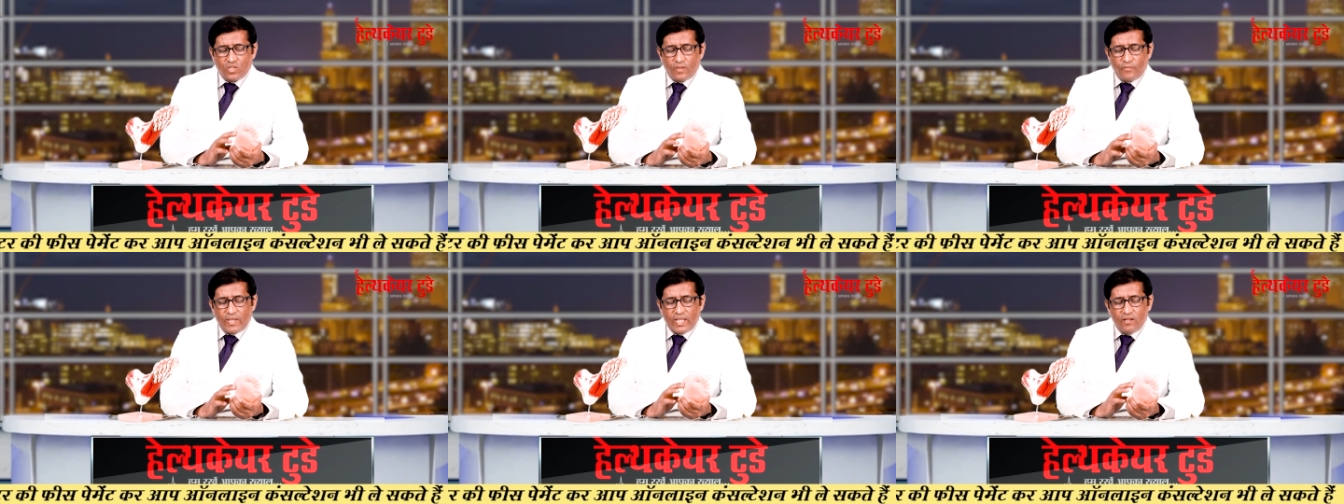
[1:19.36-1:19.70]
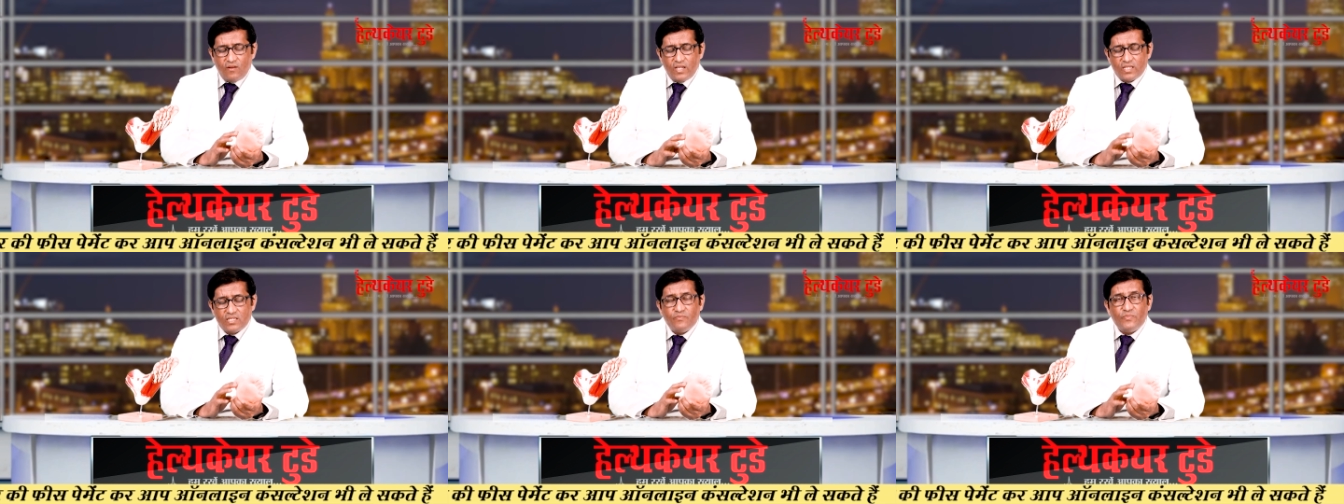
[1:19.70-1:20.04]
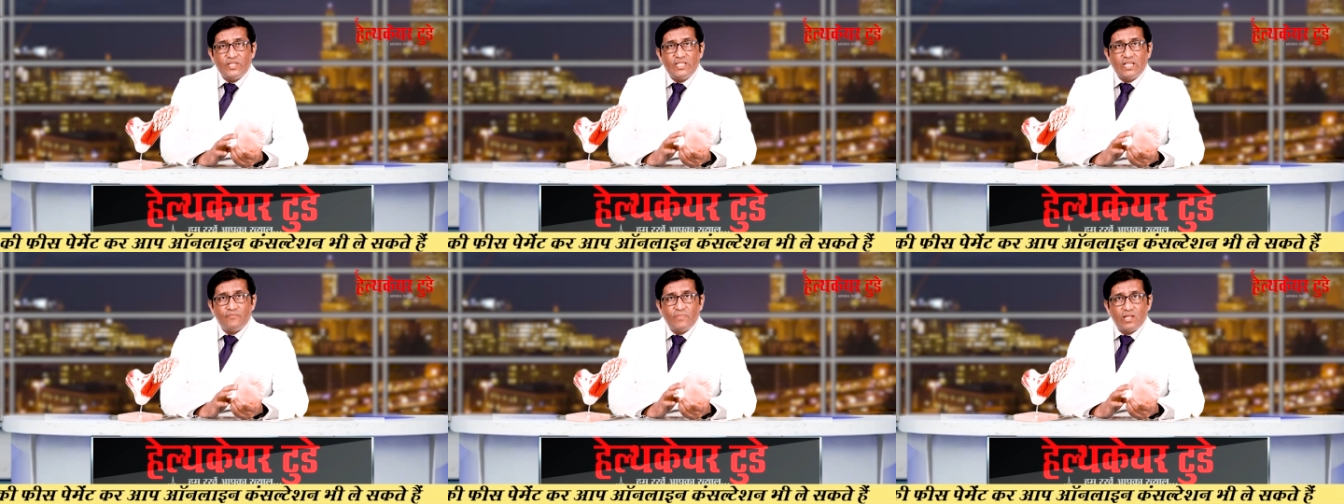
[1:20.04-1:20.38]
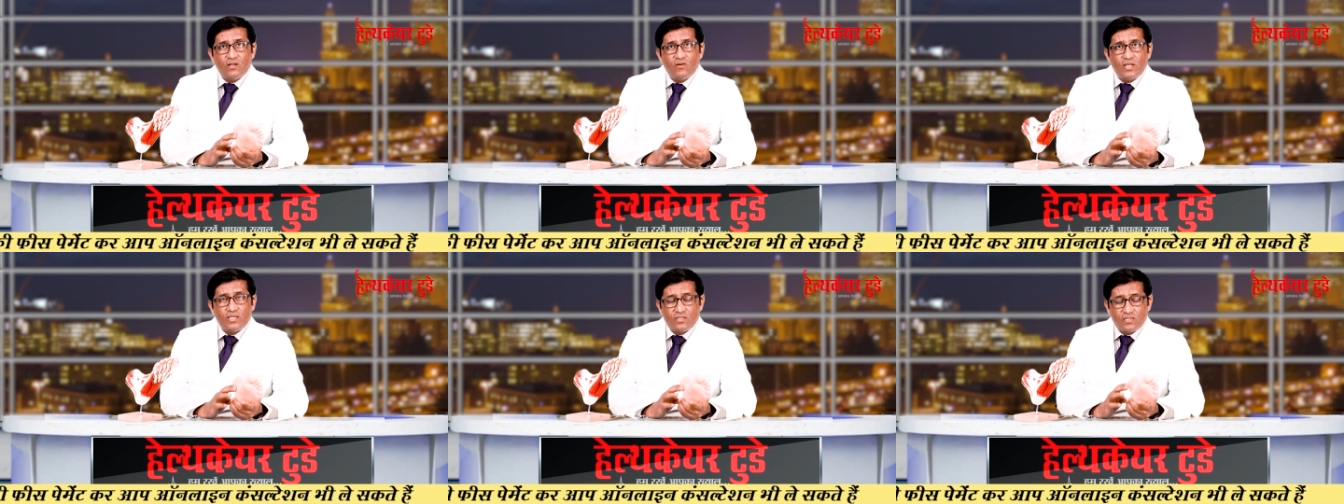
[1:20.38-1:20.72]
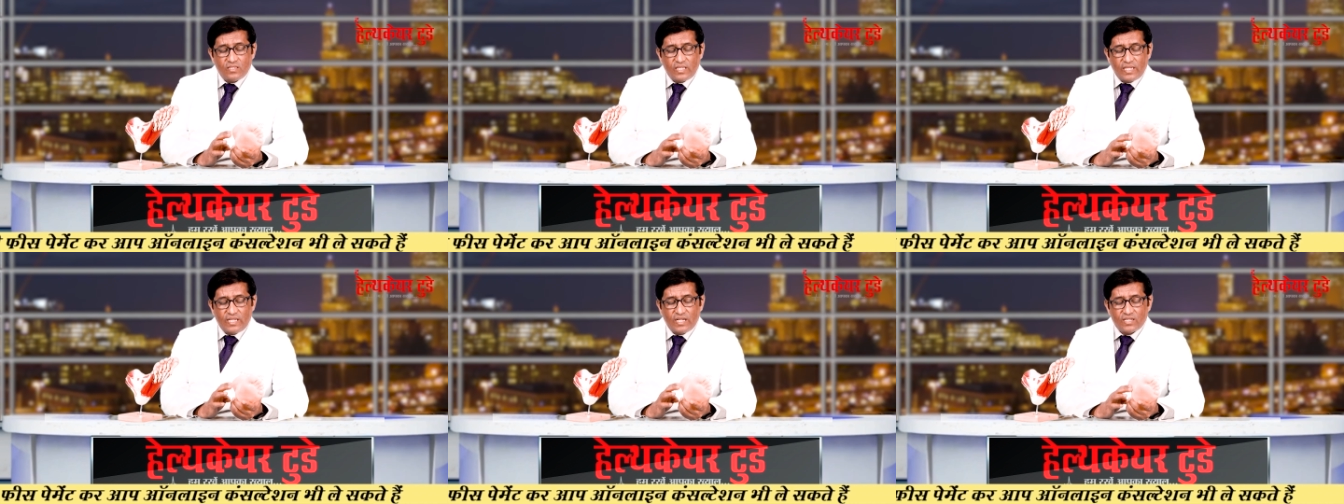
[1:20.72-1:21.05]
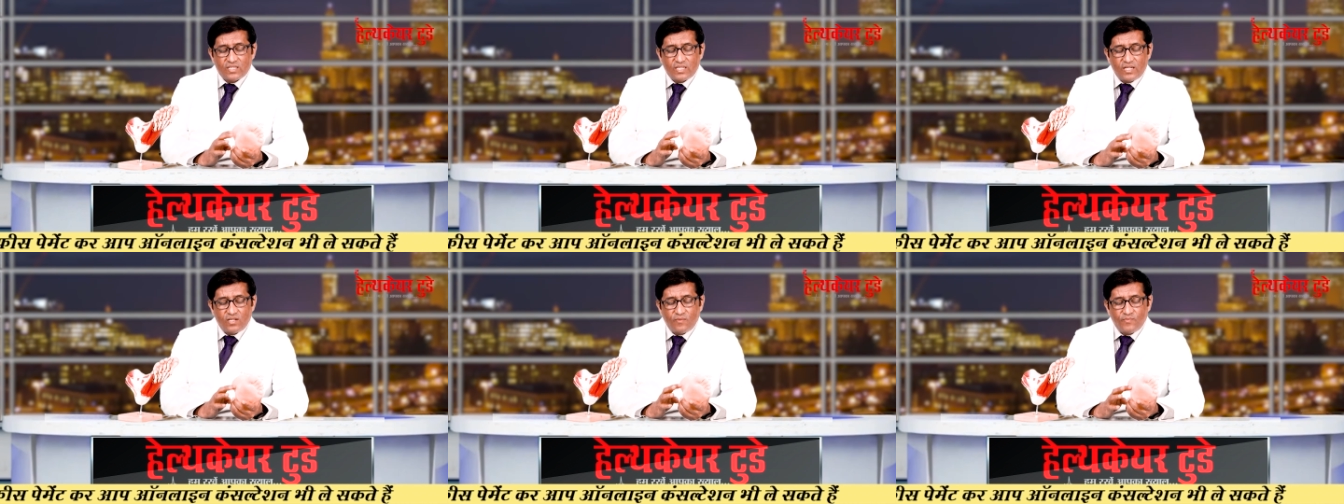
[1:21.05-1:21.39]
the malleolus, medial malleolus, the inner
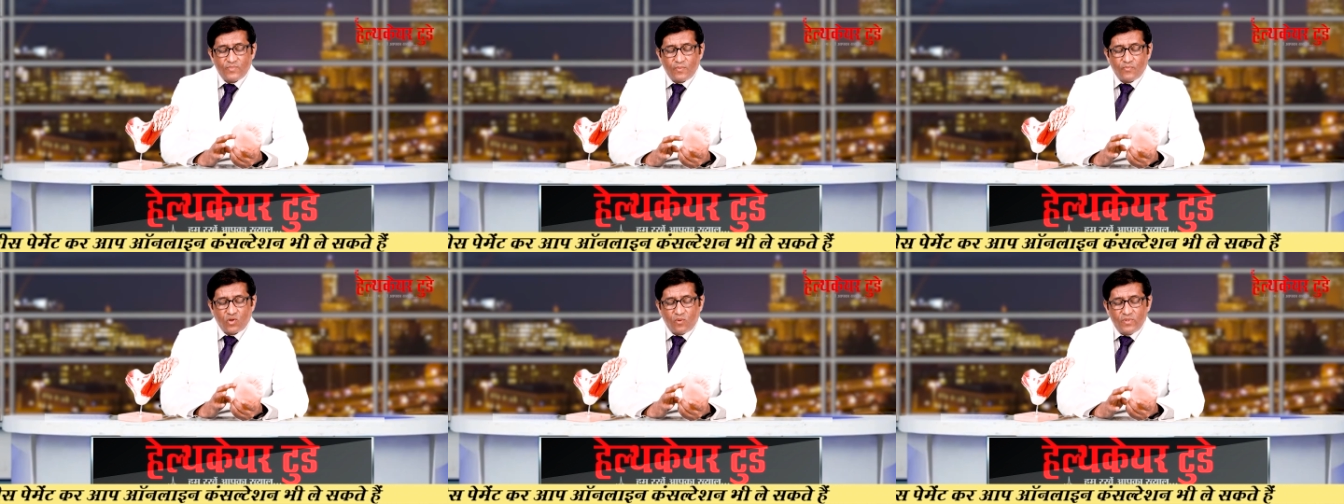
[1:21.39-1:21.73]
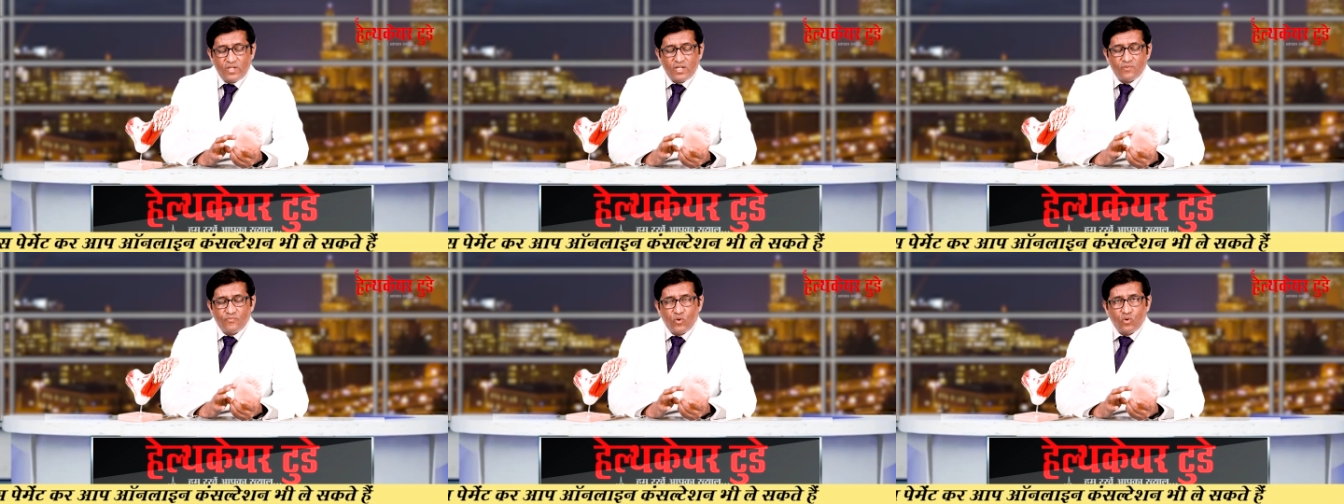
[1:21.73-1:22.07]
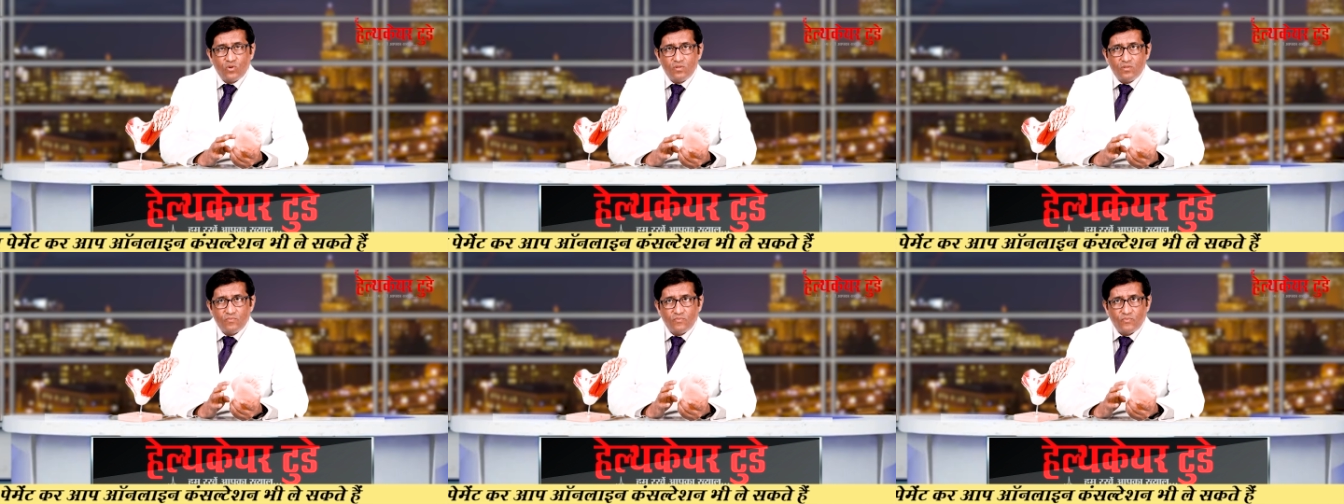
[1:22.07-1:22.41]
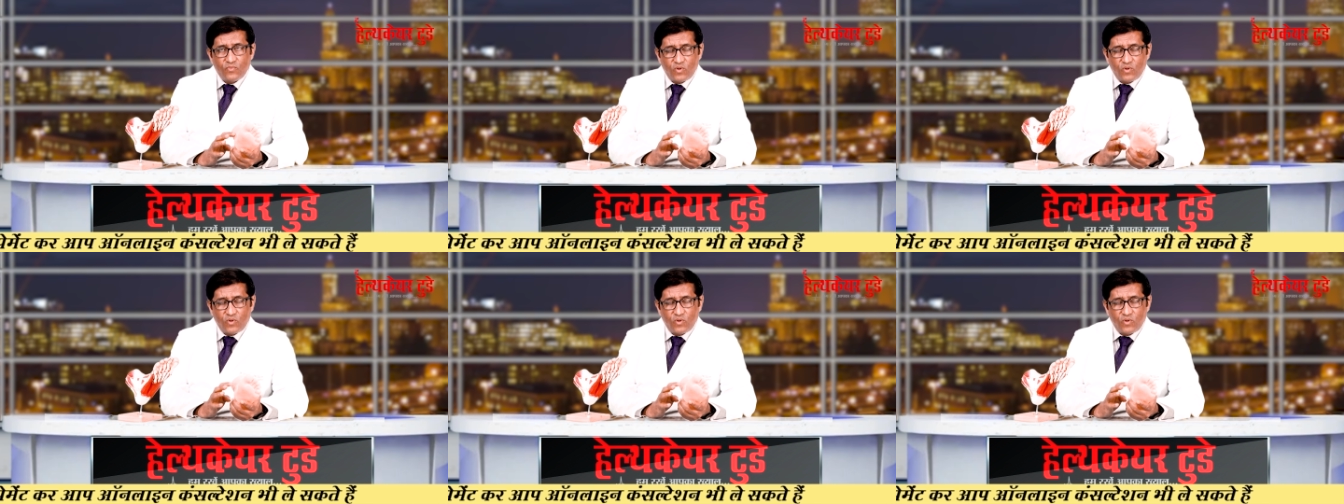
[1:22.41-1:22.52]
side of the prominent bone